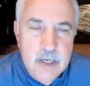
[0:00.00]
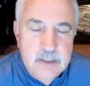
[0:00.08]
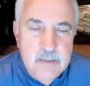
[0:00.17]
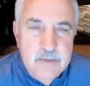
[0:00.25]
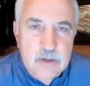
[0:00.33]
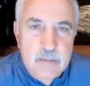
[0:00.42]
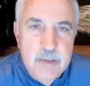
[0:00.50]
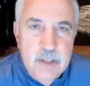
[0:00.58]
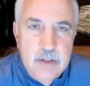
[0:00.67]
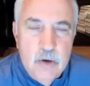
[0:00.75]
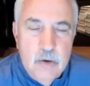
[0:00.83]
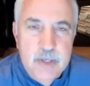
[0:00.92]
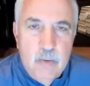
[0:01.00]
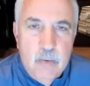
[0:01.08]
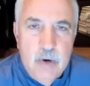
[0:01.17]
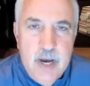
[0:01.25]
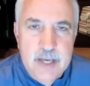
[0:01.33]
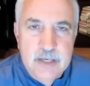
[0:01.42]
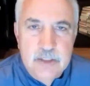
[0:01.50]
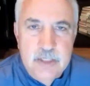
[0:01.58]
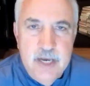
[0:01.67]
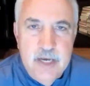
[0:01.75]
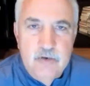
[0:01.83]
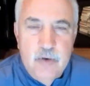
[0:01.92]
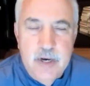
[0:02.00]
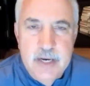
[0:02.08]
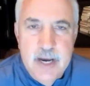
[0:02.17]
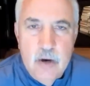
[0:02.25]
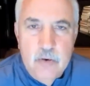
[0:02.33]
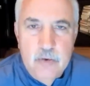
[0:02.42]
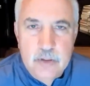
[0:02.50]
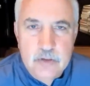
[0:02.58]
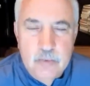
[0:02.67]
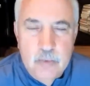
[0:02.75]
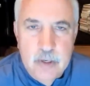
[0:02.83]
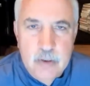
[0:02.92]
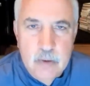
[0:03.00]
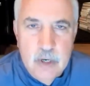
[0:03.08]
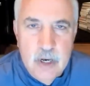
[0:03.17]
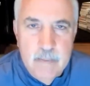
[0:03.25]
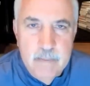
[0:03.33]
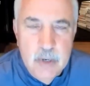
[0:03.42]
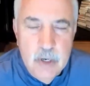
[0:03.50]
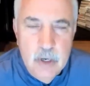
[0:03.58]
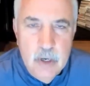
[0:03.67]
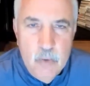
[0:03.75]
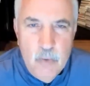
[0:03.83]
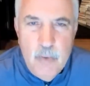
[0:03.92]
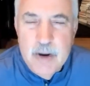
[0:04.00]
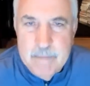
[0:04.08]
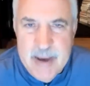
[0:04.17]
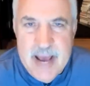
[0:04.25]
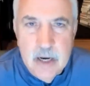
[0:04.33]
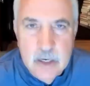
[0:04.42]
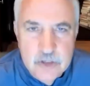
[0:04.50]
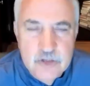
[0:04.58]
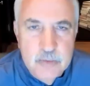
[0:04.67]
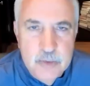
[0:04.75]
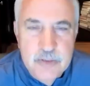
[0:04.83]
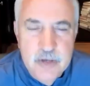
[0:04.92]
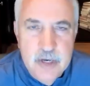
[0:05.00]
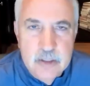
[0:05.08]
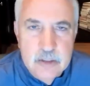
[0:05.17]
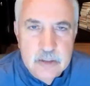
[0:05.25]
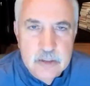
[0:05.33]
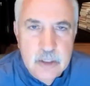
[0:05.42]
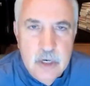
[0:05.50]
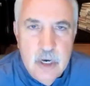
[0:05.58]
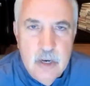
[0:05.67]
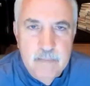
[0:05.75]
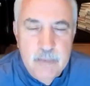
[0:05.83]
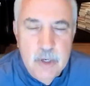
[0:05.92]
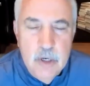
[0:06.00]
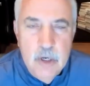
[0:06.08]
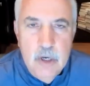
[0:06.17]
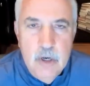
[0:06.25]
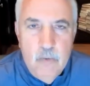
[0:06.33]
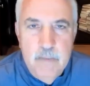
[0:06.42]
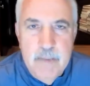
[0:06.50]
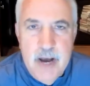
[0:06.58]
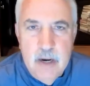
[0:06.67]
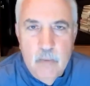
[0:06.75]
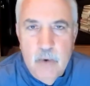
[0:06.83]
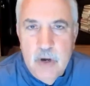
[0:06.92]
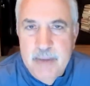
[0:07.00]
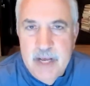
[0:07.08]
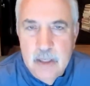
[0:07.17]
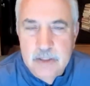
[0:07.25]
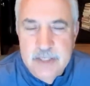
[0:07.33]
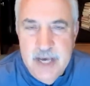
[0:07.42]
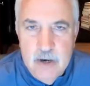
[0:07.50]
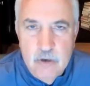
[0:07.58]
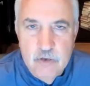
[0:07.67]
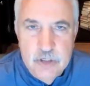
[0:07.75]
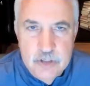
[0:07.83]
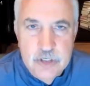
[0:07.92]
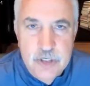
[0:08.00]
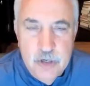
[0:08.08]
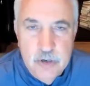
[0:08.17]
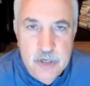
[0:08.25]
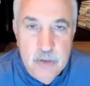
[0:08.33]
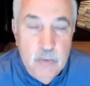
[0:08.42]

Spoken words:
Seems to me, though, that we're at a stage right now, Chris, where we want to balance three things. We want to balance energy security.